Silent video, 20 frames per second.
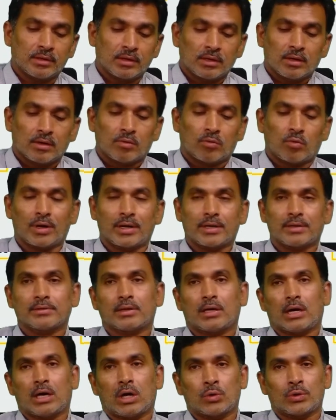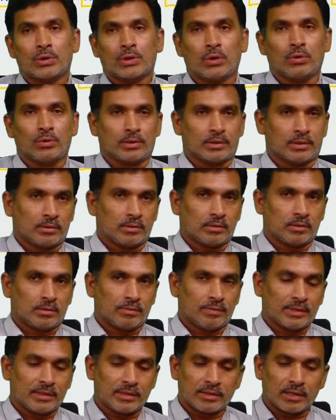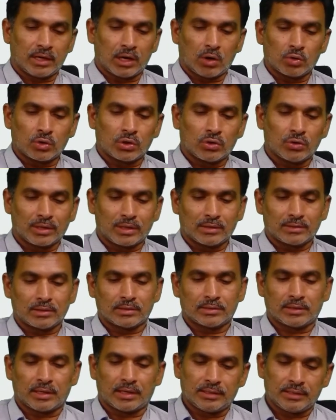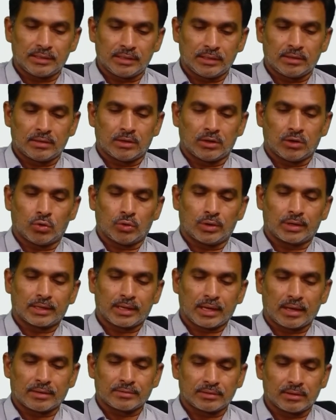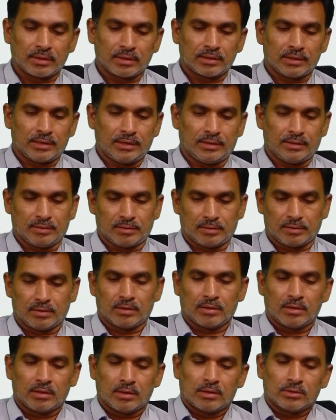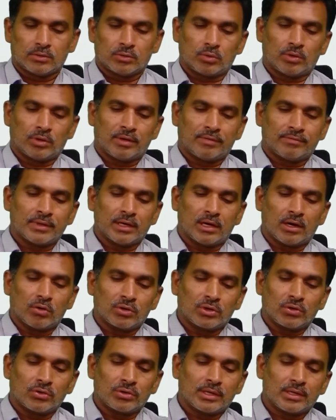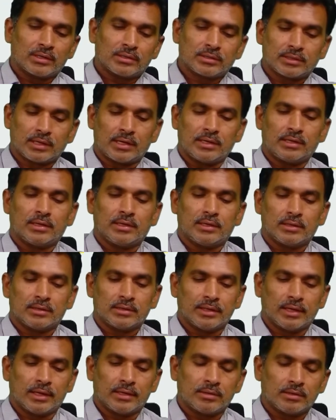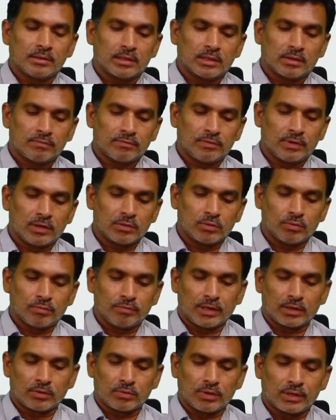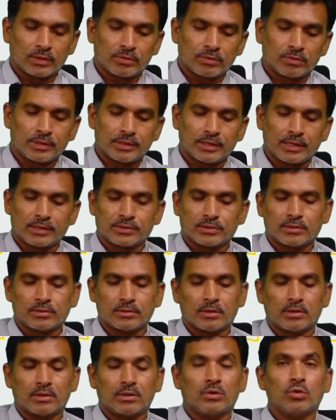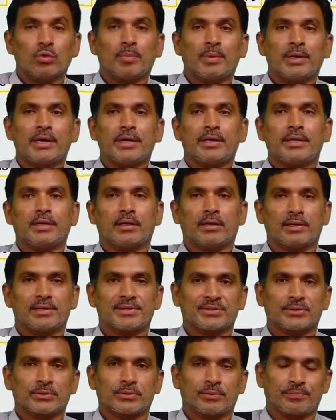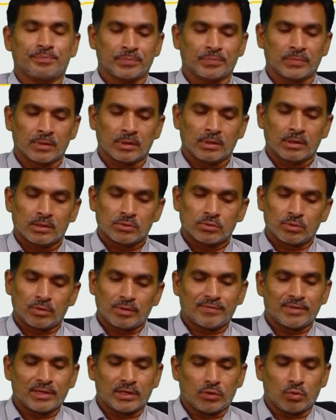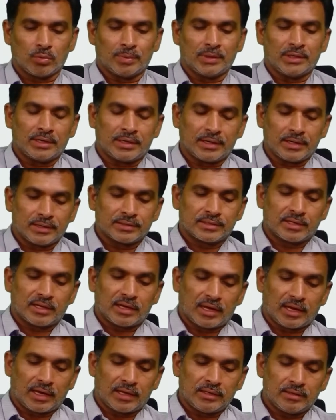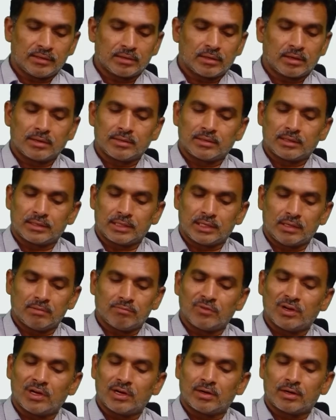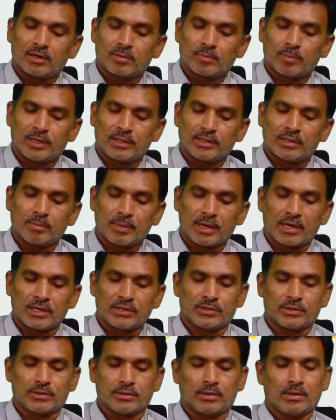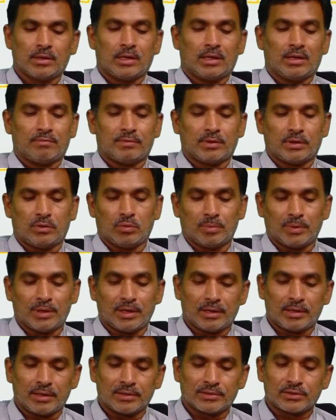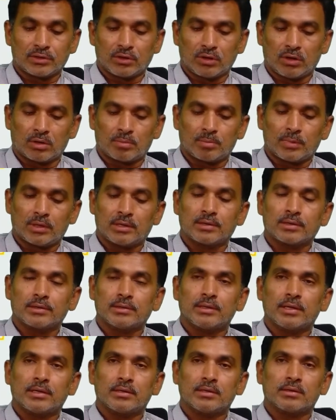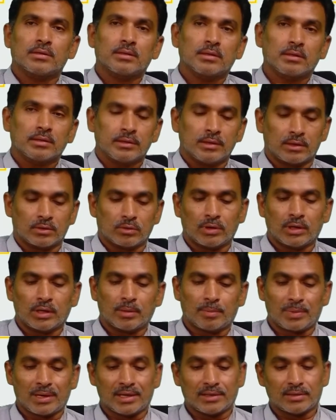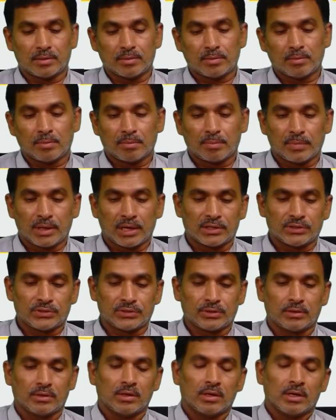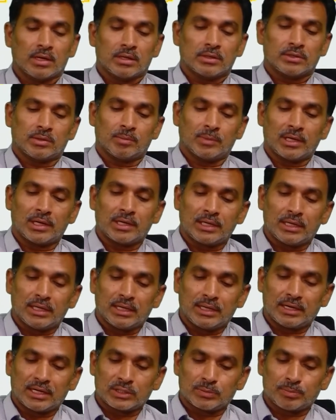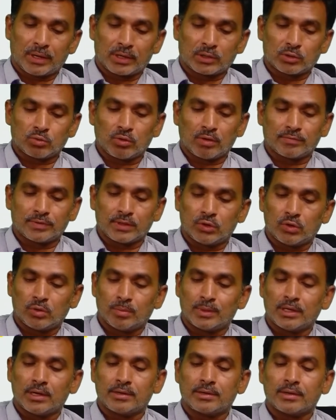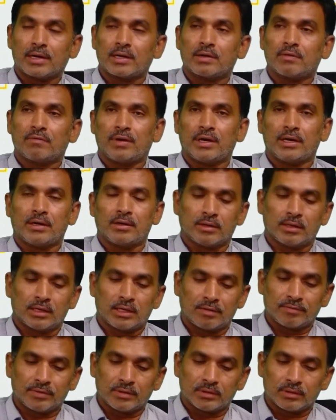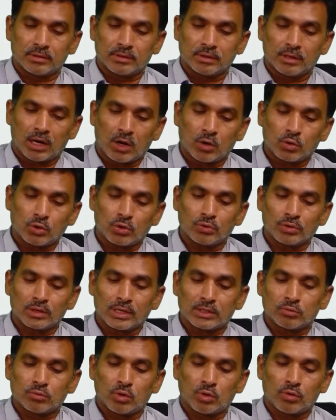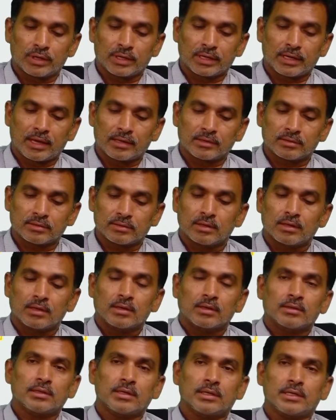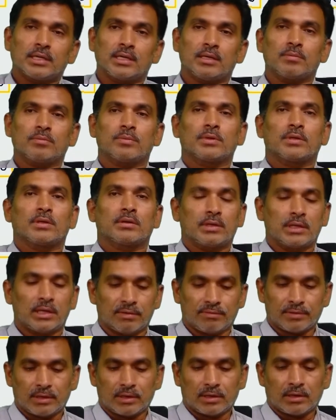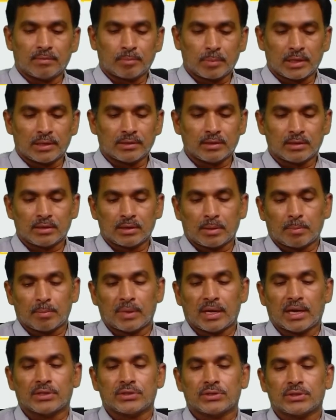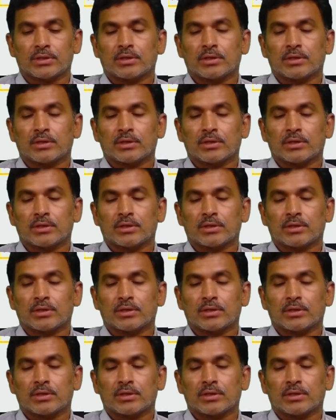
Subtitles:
What is the outlook? Whether the outlook is a sunny, overcast or rain. So if the outlook is sunny, then we are going to test the humidity also. So if the humidity is high and the team will not play the match. If the humidity is normal, then they are going to play the match. Similarly, irrespective of the humidity and wind, if the outlook is overcast, the team definitely play the match.